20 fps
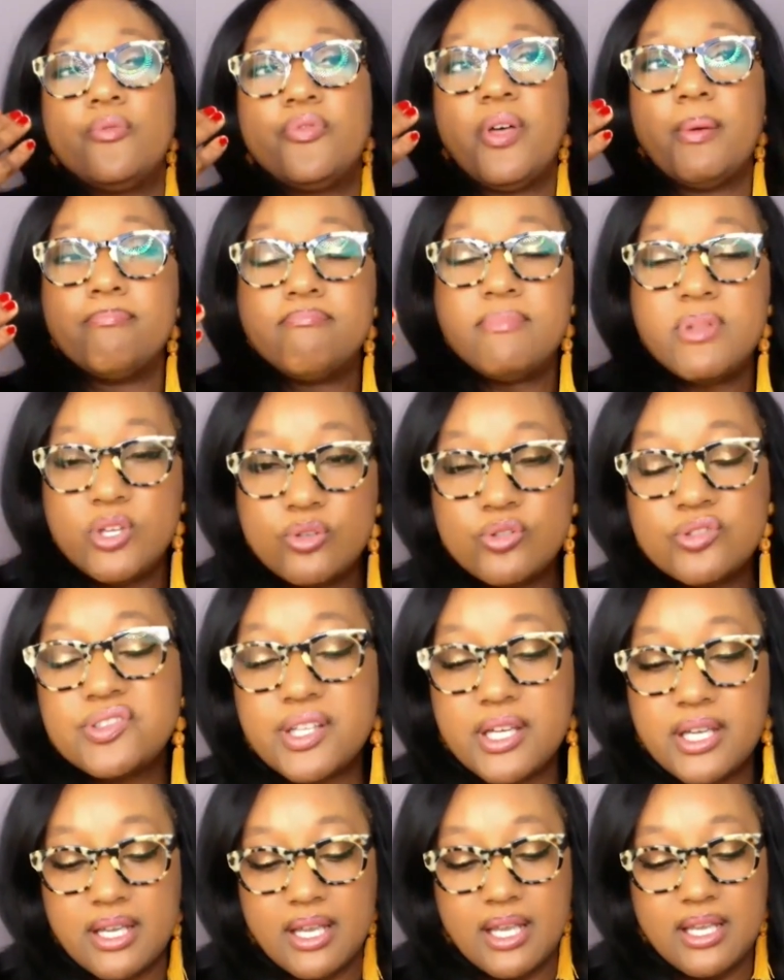The
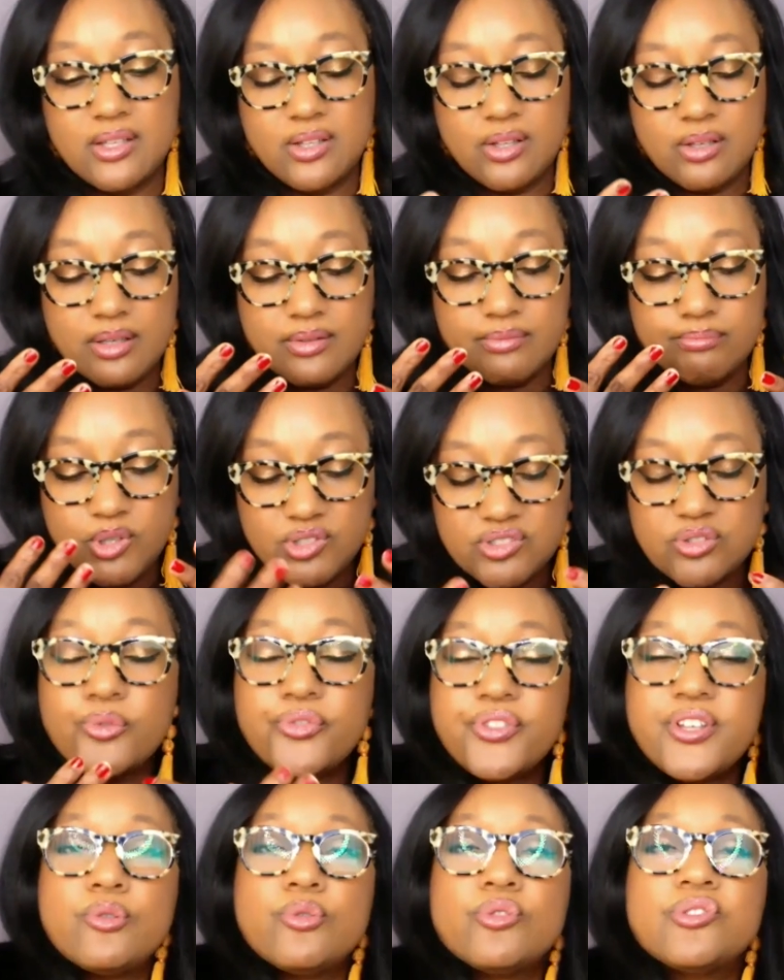
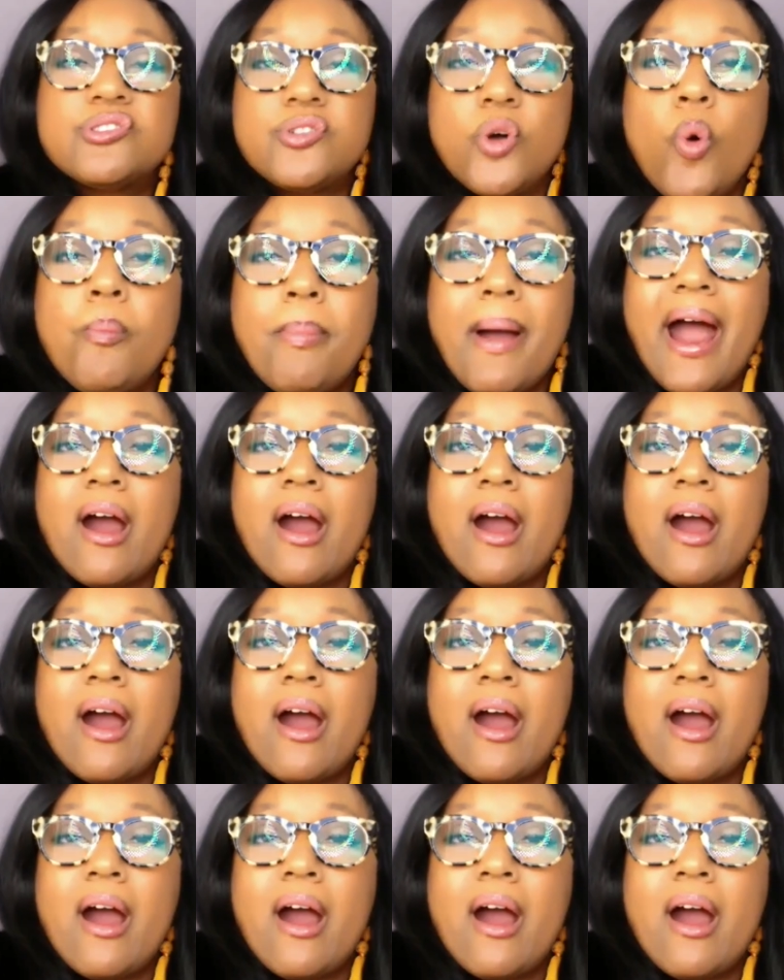musical theater is so